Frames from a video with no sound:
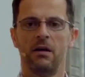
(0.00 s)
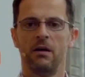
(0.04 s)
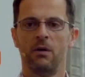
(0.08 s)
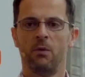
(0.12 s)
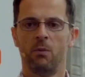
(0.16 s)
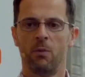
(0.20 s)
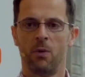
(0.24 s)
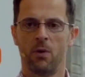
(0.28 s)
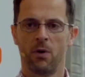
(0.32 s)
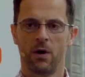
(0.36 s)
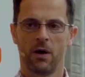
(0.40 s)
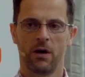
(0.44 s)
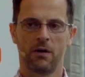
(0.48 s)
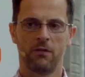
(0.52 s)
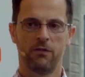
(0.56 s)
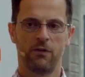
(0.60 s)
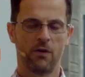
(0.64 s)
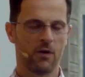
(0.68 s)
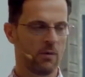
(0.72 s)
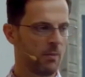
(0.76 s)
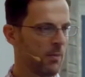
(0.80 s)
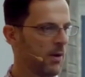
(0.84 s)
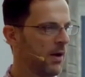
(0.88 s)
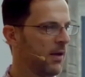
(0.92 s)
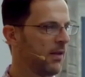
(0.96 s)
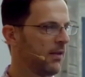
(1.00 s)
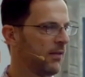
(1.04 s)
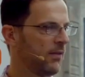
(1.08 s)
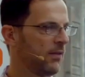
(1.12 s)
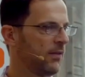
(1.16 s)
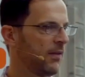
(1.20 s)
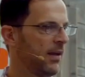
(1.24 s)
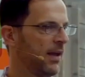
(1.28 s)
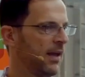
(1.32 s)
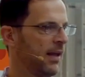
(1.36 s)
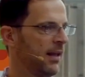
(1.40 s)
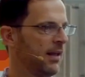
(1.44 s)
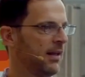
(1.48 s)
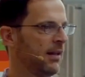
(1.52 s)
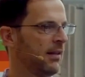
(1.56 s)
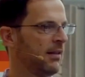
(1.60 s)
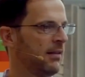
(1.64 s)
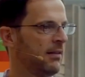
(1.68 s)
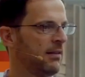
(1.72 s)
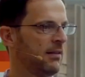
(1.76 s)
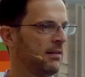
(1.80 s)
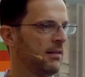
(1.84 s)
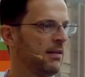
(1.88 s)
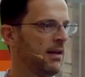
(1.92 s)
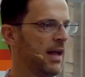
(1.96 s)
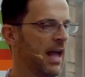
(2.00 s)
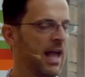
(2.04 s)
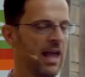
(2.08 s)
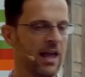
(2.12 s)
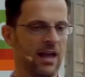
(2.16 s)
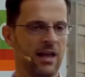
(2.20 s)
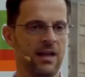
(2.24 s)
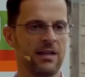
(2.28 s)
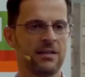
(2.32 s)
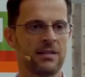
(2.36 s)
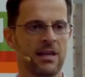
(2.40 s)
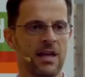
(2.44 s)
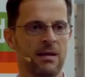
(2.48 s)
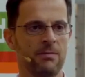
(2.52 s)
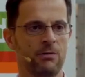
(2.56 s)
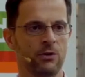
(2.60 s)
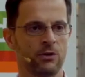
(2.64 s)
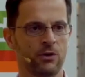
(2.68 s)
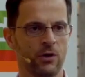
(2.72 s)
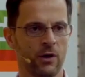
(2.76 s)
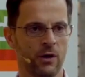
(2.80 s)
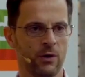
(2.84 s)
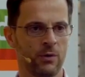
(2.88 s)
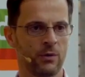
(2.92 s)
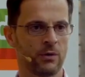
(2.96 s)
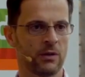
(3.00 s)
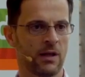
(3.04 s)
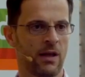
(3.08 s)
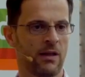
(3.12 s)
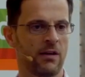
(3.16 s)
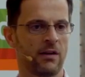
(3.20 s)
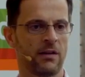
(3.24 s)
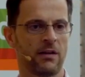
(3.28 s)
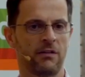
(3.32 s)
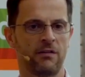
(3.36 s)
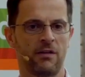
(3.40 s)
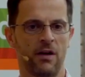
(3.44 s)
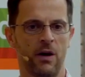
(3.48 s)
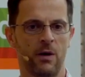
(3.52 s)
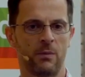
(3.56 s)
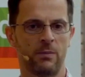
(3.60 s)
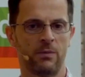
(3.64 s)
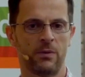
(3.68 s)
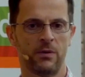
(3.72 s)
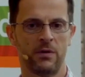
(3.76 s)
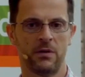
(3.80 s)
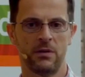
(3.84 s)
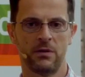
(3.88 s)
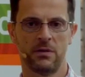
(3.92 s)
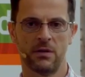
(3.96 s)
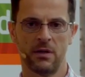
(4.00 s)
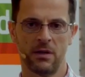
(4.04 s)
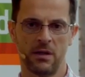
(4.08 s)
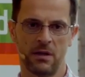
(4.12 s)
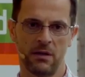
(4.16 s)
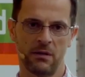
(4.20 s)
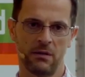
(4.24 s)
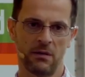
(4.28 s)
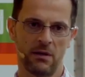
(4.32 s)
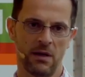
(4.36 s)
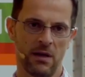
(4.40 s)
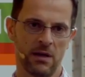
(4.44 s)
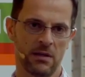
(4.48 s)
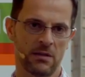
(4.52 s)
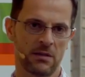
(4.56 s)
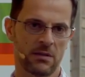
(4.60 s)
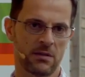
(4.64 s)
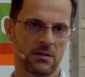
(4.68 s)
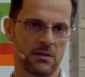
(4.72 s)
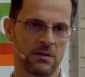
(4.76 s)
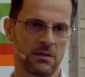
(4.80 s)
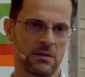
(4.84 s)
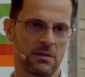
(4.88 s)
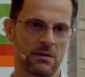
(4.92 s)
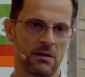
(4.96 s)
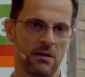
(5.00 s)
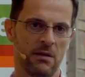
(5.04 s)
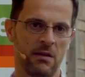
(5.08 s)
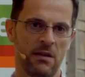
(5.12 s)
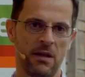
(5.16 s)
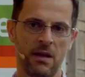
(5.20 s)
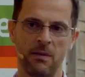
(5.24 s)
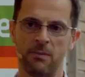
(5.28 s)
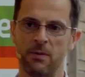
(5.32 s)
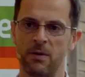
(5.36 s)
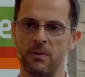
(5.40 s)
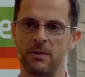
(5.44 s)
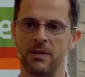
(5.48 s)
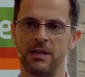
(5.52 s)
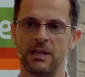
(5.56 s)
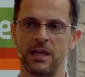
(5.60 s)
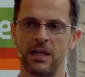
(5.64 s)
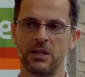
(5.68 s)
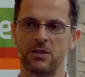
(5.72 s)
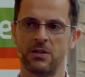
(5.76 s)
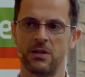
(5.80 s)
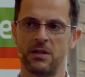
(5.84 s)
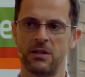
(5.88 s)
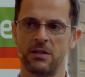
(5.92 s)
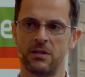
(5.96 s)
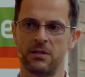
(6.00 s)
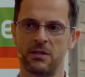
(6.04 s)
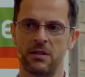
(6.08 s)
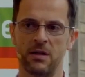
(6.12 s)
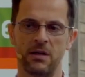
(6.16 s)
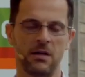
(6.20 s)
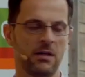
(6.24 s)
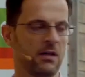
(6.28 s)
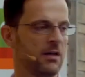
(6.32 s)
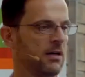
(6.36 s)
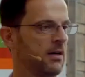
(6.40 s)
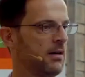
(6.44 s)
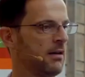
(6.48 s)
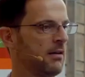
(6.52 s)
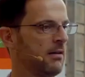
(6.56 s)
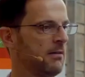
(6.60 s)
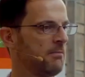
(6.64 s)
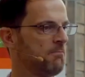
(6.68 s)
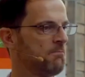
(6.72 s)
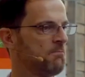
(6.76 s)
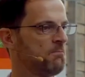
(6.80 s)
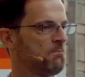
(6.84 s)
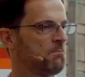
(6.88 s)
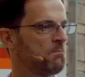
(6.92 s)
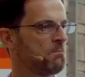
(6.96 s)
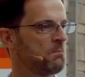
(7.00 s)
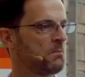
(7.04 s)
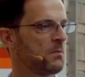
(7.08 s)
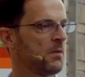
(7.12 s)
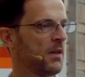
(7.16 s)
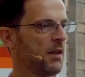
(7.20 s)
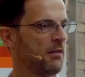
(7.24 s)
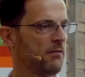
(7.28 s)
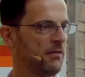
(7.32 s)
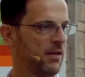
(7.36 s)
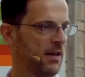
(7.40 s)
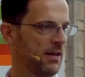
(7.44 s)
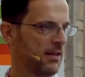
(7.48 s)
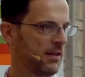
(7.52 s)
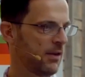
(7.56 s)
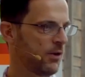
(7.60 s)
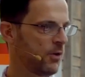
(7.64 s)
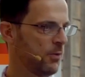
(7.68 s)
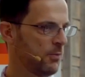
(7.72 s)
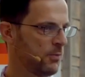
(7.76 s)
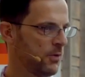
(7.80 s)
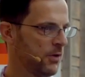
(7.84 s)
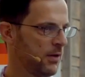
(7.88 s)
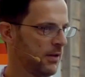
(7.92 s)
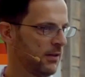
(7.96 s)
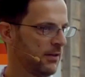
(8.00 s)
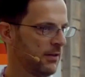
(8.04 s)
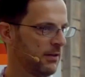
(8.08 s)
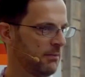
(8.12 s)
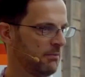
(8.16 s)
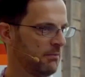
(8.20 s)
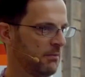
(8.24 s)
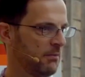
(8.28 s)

work for months and is able to recruit other developers, and the implementation is done via the community.